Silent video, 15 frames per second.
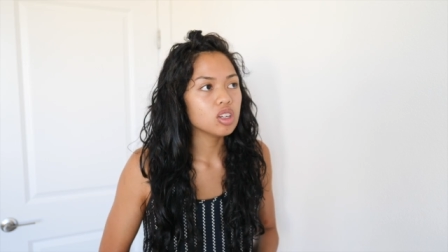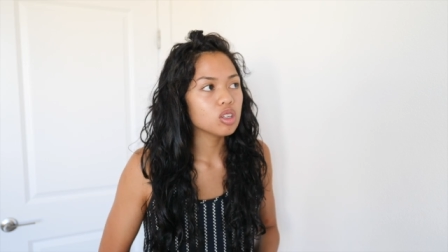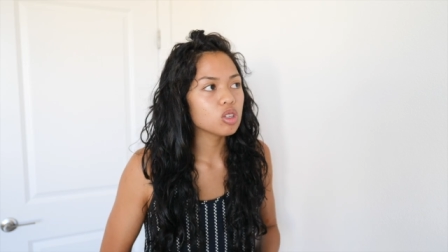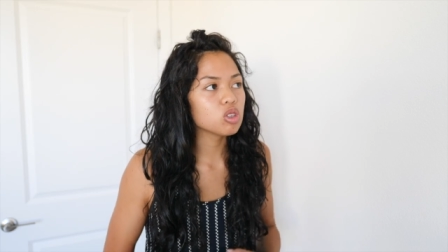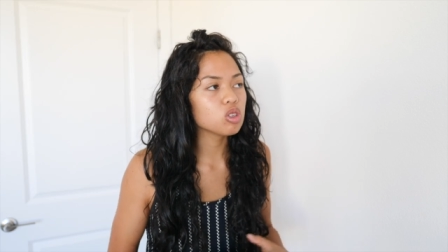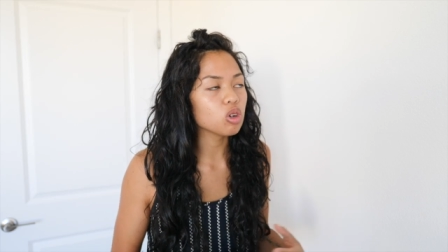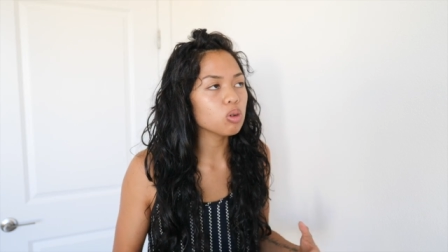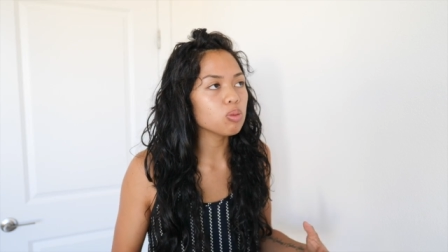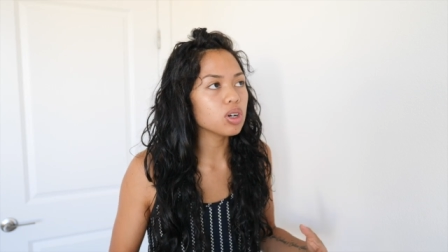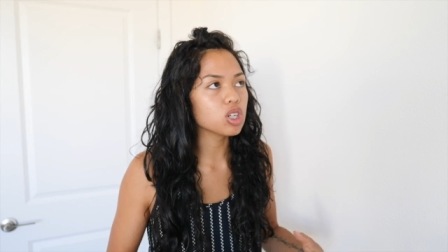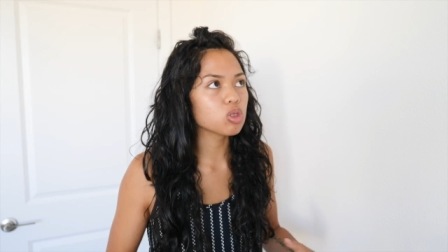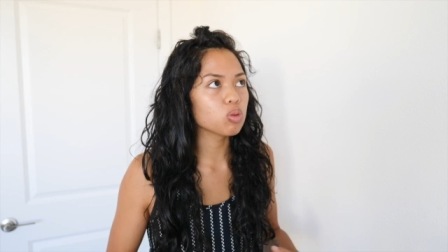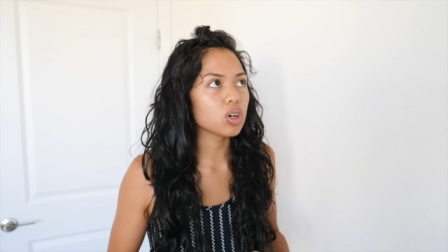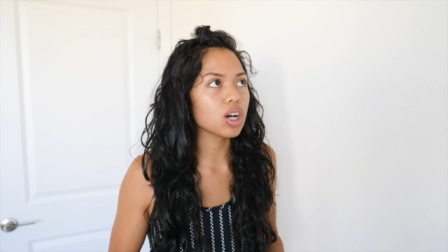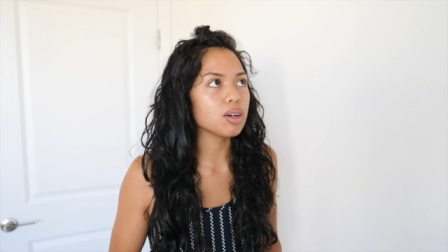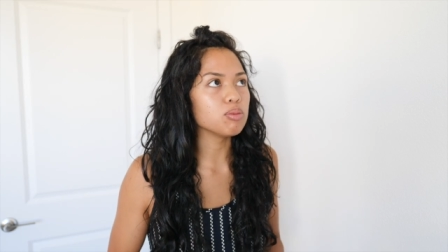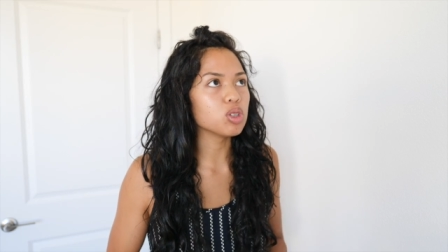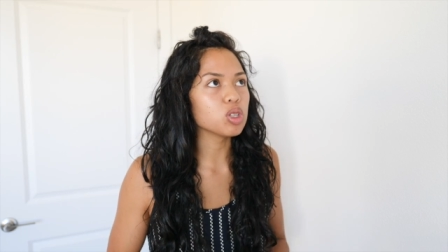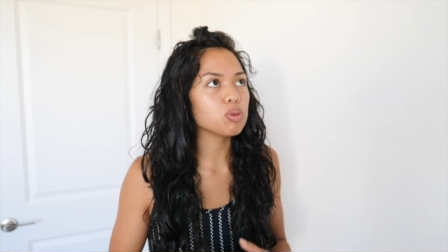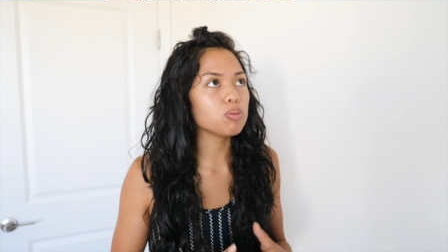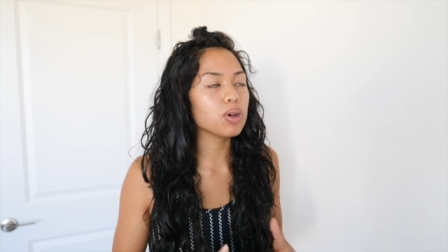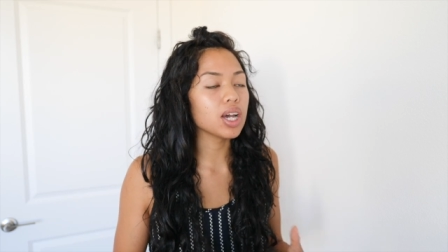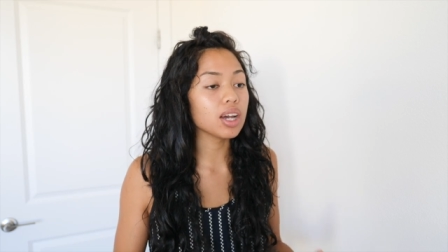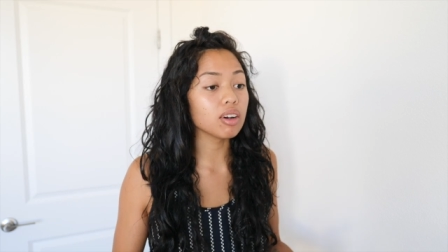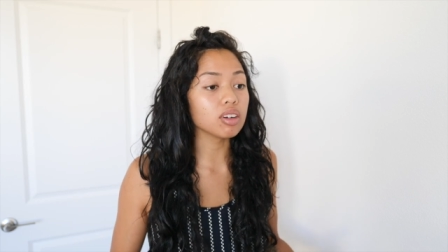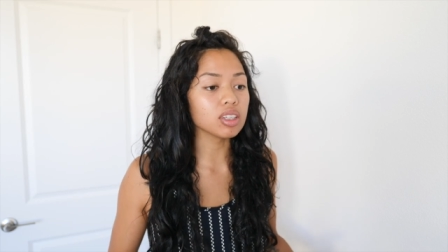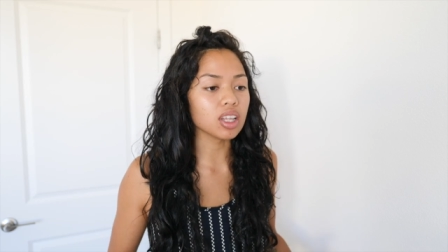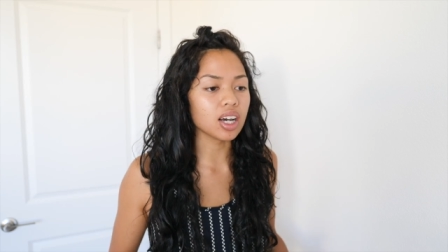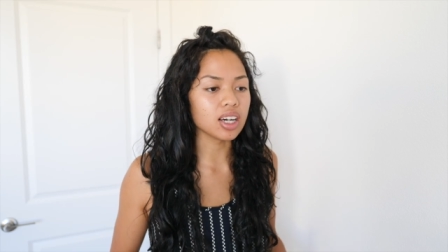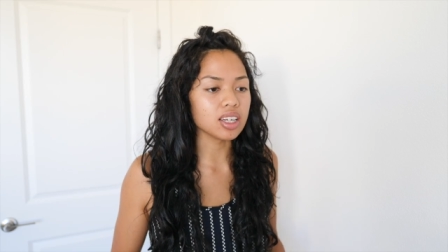so much where I'm just
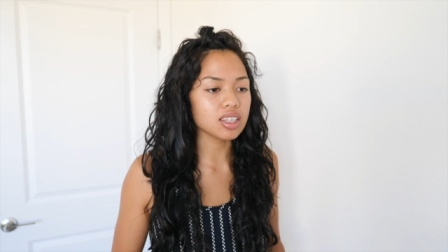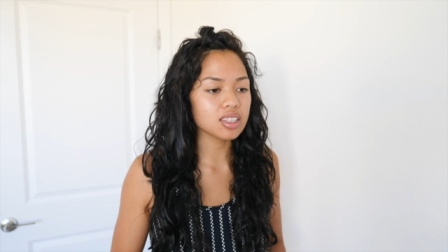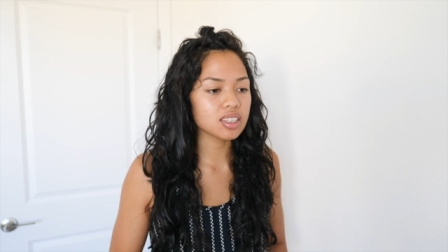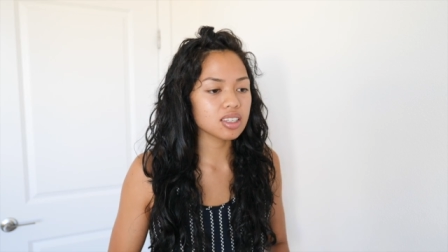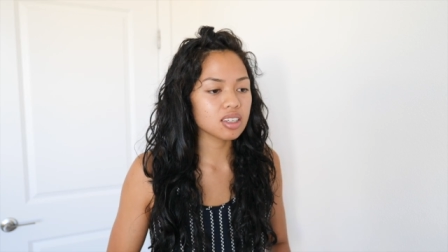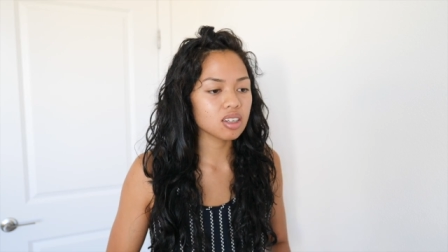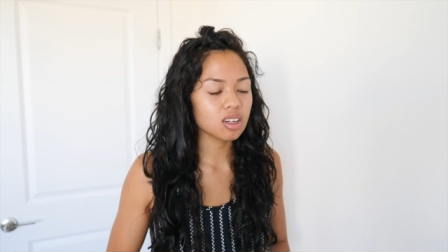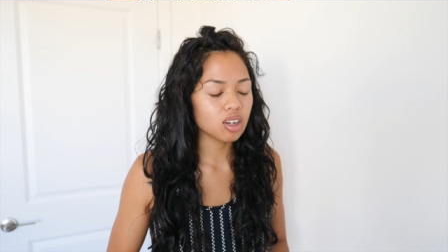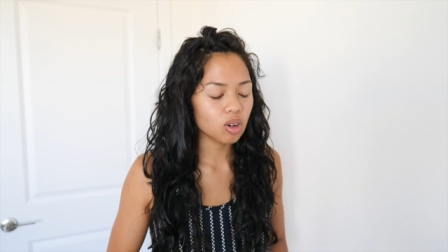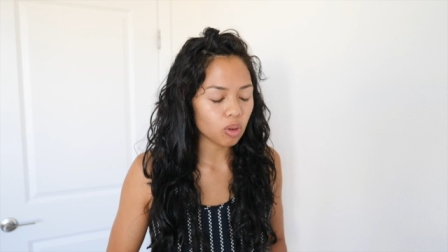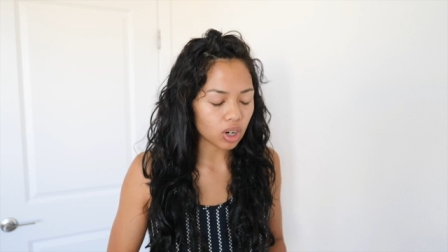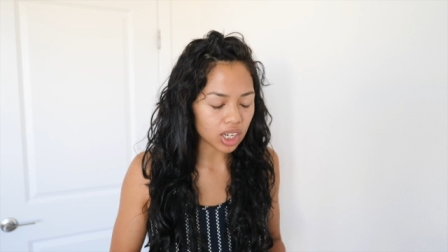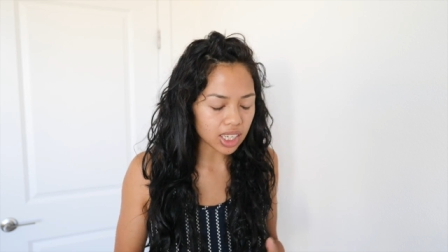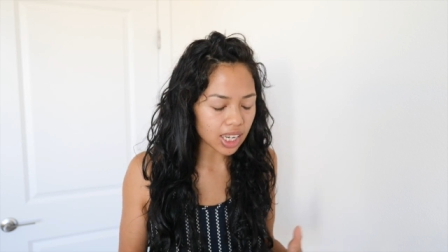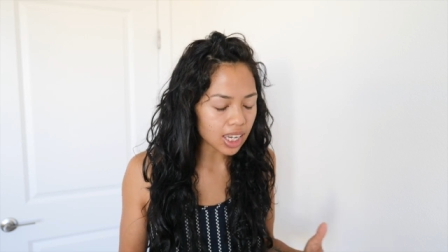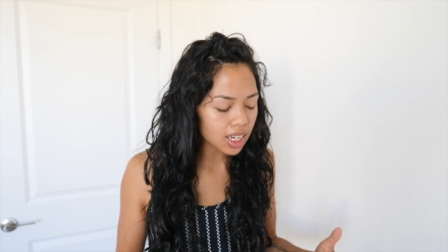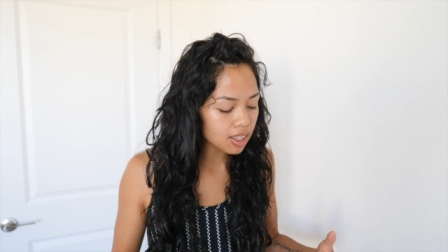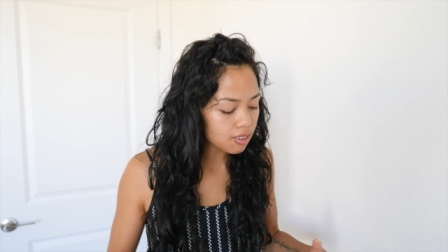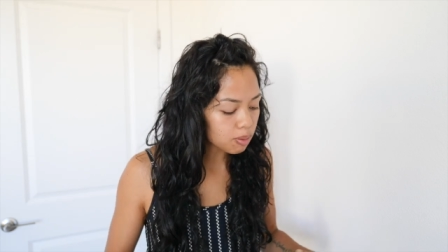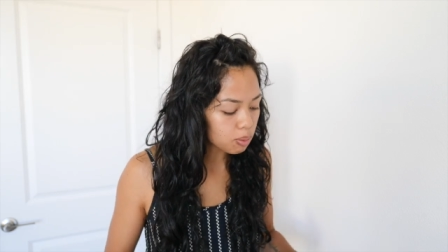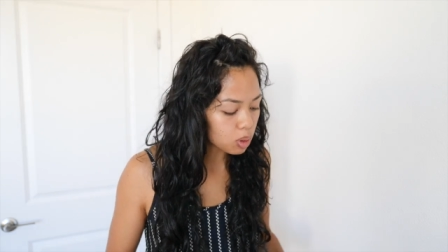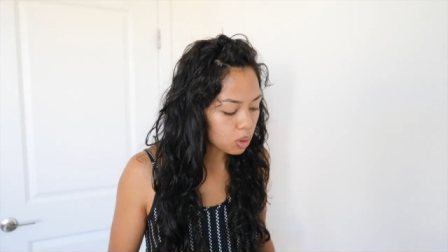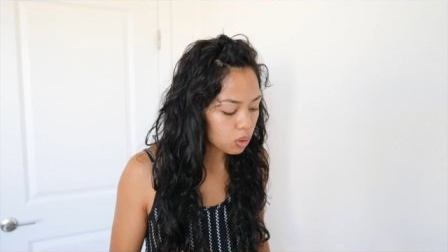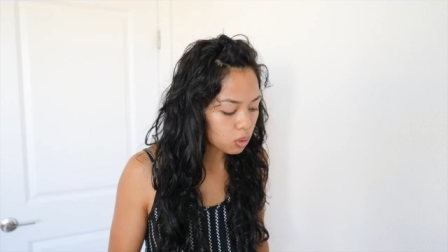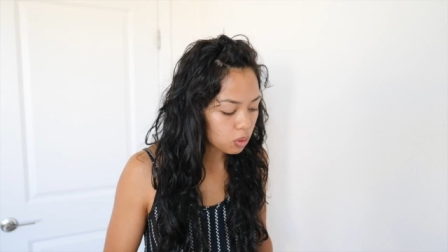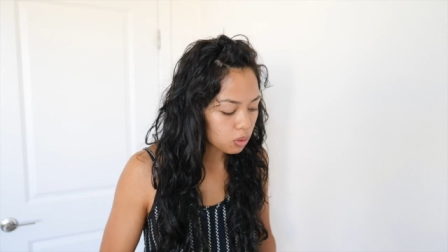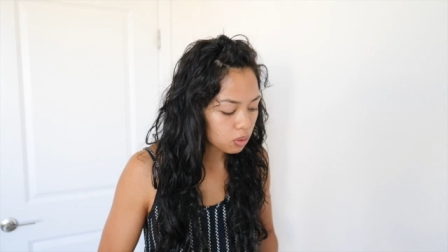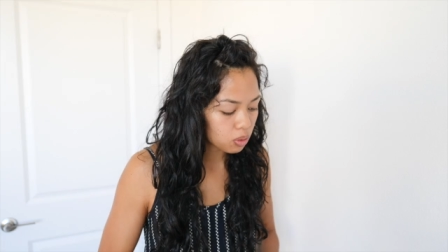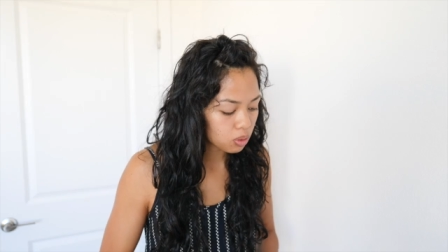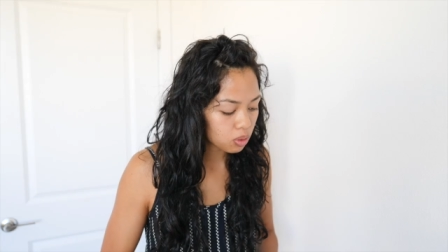paralyzed or I can't even move.